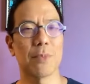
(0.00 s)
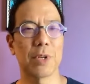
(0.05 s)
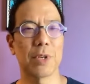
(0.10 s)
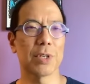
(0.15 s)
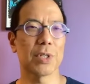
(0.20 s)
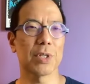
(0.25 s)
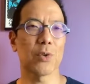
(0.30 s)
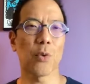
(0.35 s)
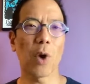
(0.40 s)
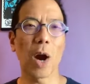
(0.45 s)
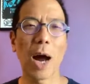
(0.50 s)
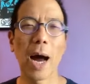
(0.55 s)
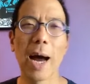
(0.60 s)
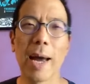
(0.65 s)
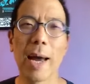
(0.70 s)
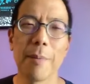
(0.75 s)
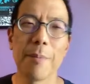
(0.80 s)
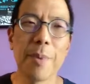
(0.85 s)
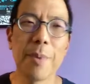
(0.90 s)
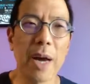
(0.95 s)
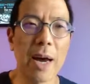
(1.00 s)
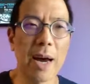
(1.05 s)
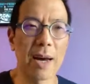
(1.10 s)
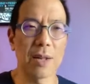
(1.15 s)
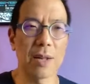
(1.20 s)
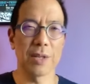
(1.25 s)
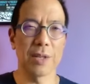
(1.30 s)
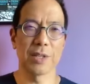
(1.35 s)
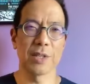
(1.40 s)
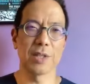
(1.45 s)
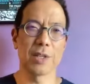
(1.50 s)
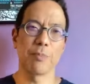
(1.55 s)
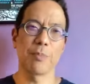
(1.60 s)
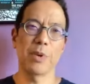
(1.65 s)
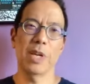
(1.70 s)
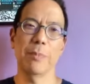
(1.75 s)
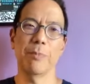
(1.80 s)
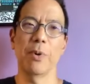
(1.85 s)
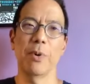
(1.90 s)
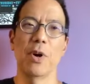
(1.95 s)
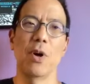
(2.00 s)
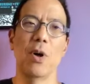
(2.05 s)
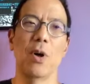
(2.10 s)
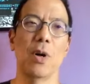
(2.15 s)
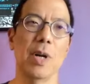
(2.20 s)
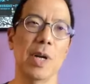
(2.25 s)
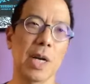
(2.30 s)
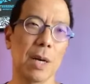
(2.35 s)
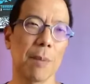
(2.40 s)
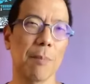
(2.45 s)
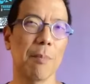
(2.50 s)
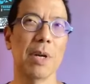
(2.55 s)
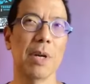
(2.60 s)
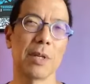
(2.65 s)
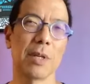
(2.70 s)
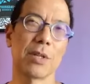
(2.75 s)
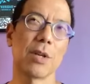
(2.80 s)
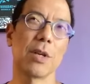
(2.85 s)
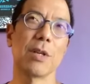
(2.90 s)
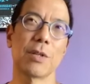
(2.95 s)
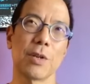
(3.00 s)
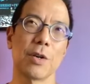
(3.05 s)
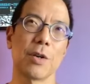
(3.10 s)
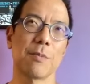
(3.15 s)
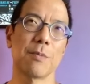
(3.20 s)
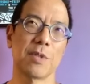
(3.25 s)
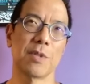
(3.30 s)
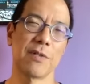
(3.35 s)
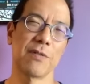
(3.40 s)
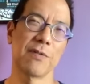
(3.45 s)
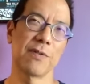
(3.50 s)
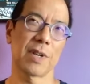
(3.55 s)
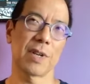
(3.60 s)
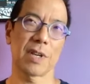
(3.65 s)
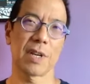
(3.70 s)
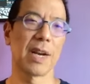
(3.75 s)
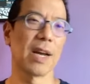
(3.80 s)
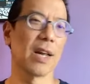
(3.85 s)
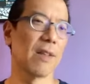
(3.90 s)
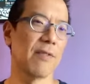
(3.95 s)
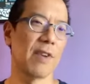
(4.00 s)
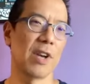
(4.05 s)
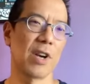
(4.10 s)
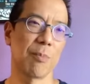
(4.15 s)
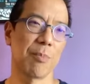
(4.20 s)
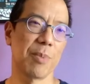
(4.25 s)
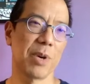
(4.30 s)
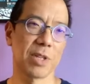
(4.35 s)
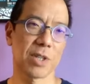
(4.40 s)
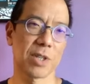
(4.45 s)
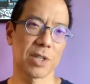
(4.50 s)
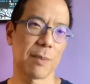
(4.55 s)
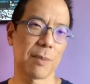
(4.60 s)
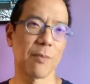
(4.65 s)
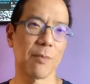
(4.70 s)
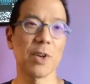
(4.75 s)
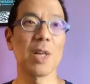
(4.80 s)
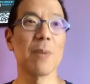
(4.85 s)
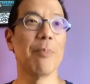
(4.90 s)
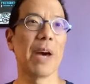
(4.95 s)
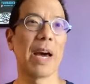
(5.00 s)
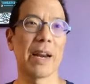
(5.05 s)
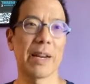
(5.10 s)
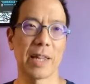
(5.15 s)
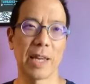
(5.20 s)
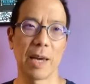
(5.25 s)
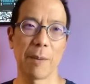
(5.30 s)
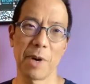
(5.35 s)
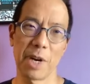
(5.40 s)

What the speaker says: describe Alice to people in terms of like an elevator pitch, because I'm really bad at that.